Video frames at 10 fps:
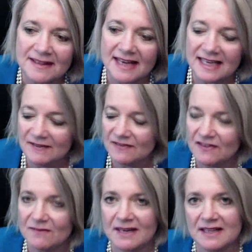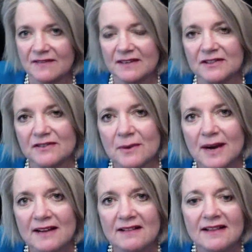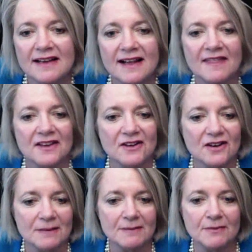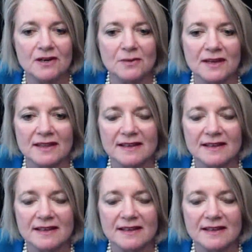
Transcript: that even if you've been in the field for a while, that you're going to be bored with.